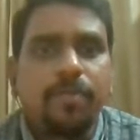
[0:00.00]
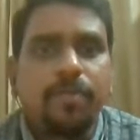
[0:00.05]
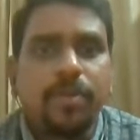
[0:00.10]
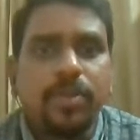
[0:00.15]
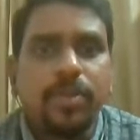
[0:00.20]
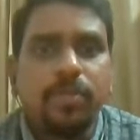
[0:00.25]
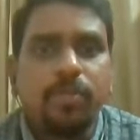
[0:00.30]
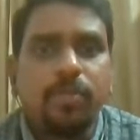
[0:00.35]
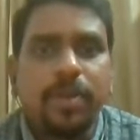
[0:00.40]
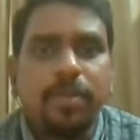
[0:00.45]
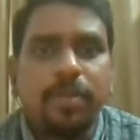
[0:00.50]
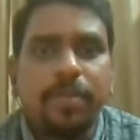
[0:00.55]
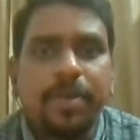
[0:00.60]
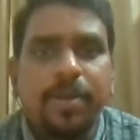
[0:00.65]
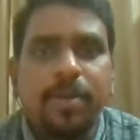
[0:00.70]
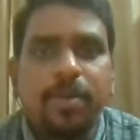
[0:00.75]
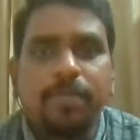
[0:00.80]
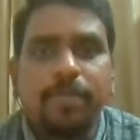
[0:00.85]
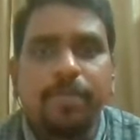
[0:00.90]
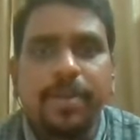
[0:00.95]
for the
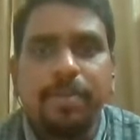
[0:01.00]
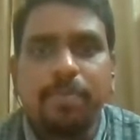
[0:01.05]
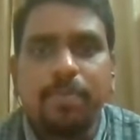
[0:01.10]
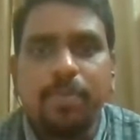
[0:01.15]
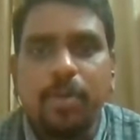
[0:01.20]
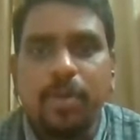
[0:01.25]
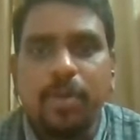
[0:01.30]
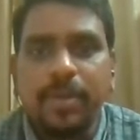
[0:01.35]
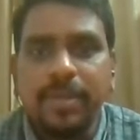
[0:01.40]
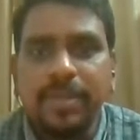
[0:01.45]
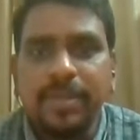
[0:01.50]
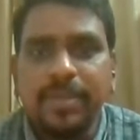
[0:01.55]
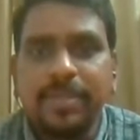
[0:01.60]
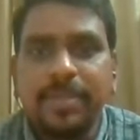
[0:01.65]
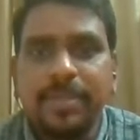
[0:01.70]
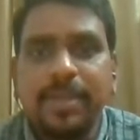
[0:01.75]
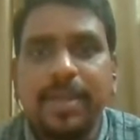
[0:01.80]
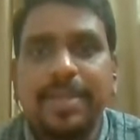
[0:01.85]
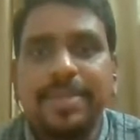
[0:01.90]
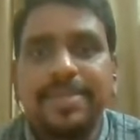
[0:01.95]
welfare of
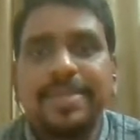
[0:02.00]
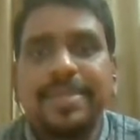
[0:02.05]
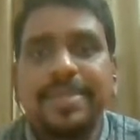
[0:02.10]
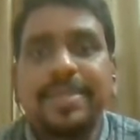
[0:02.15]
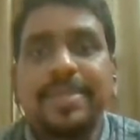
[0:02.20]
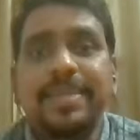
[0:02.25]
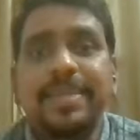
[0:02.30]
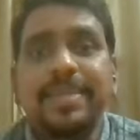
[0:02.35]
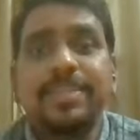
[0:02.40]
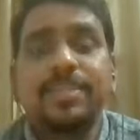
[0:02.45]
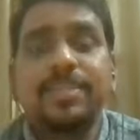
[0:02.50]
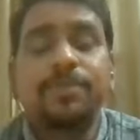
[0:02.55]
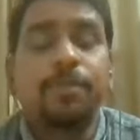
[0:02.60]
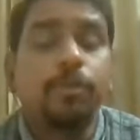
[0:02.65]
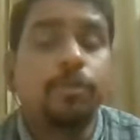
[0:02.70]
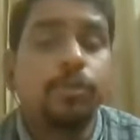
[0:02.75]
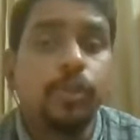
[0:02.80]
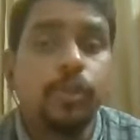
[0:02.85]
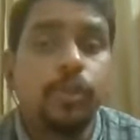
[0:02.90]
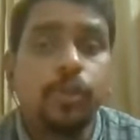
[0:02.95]
employees until he is
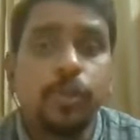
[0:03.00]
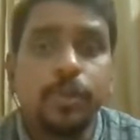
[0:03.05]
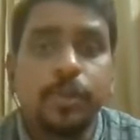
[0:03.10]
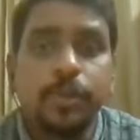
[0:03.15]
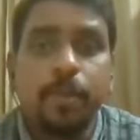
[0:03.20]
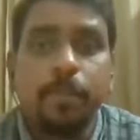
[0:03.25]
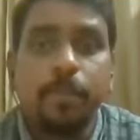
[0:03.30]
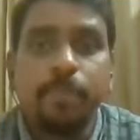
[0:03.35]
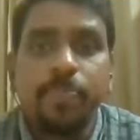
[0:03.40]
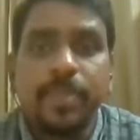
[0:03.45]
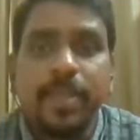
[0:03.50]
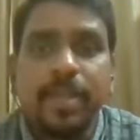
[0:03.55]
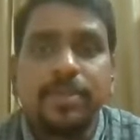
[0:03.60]
forced to do so.